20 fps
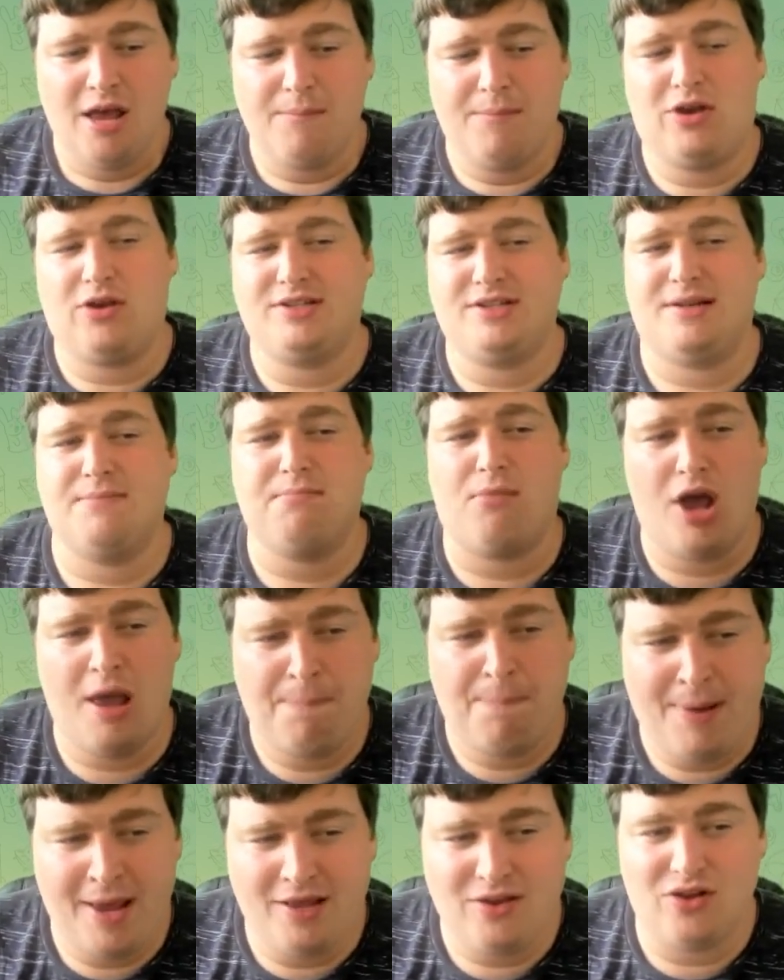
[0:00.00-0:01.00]
because in my
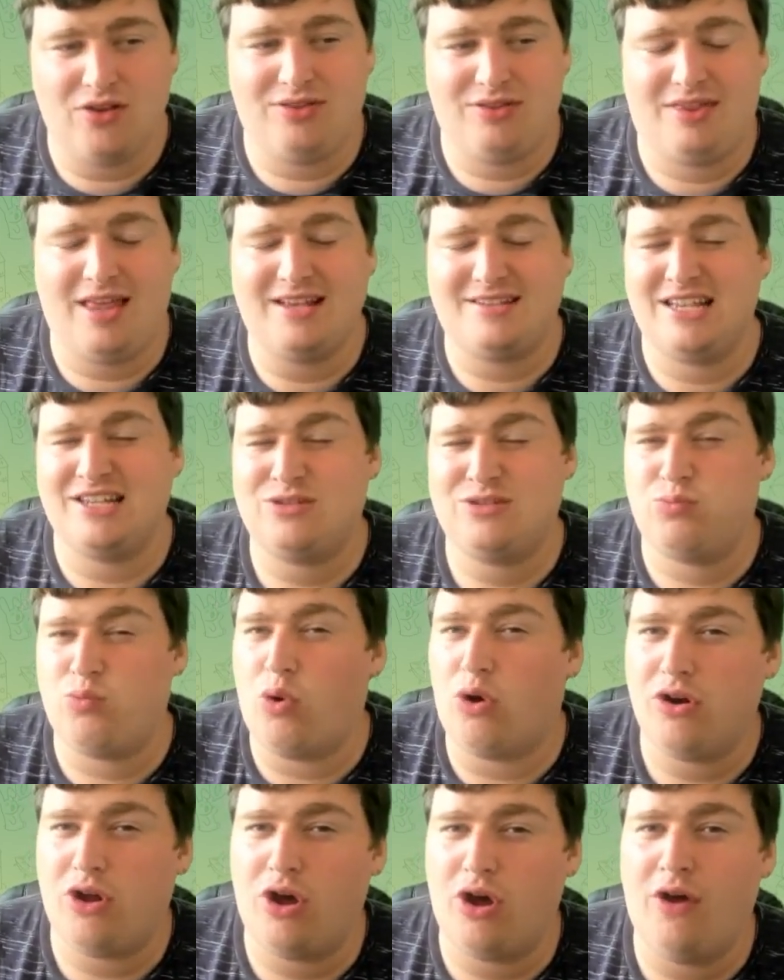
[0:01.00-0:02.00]
opinion this is
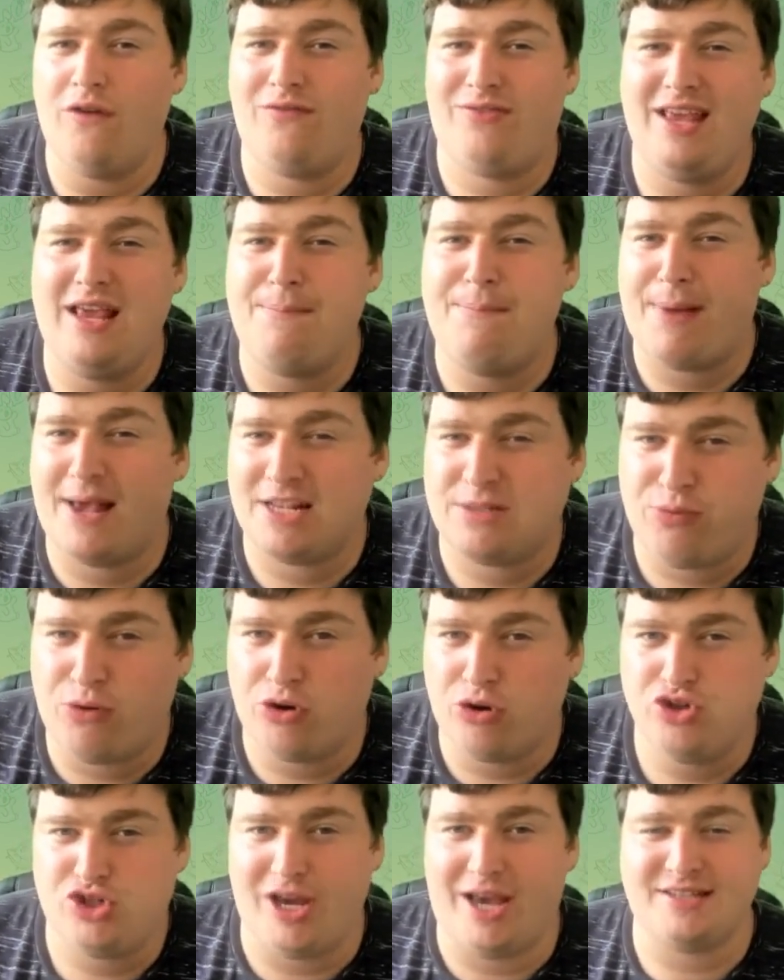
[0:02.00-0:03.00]
one of the best
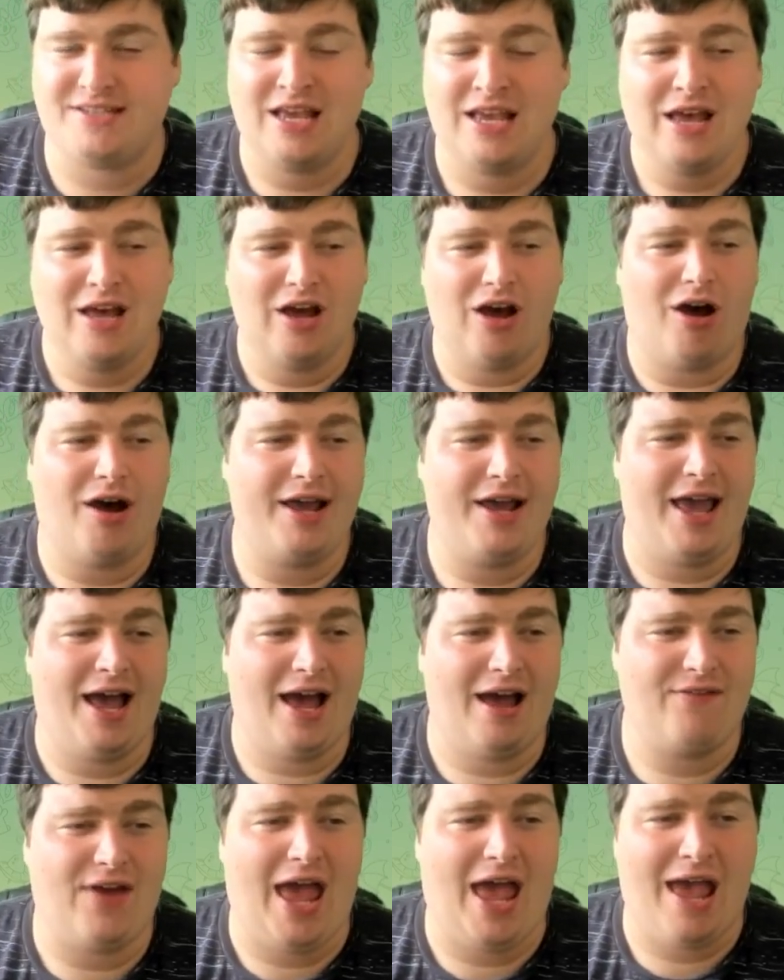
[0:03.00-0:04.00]
projects I
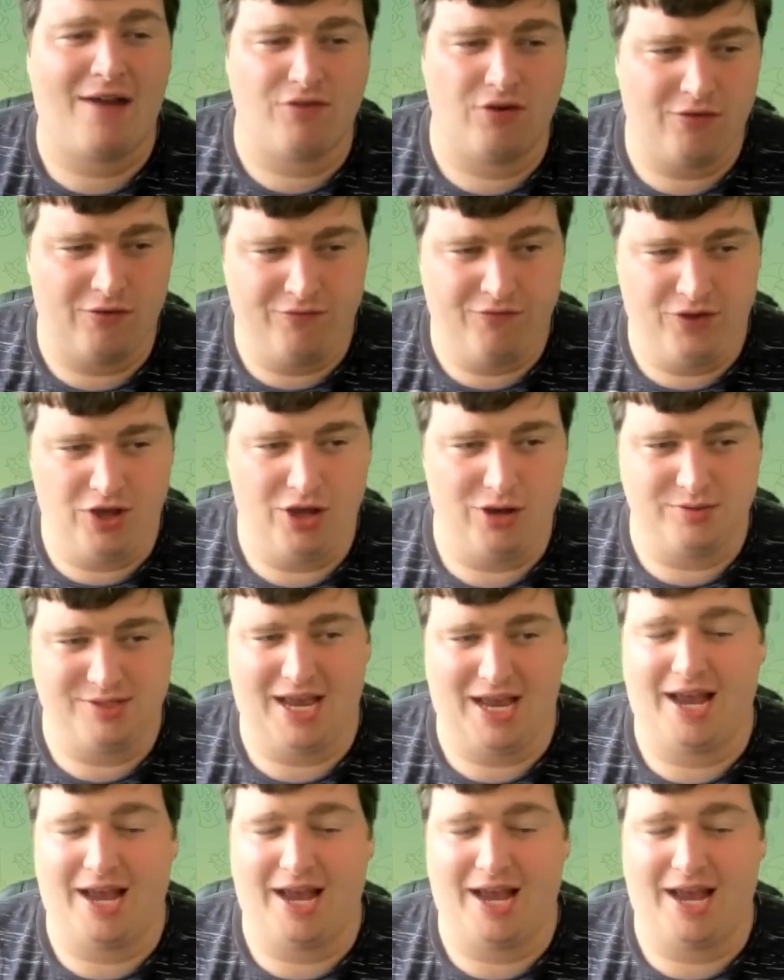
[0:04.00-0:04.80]
have ever reviewed.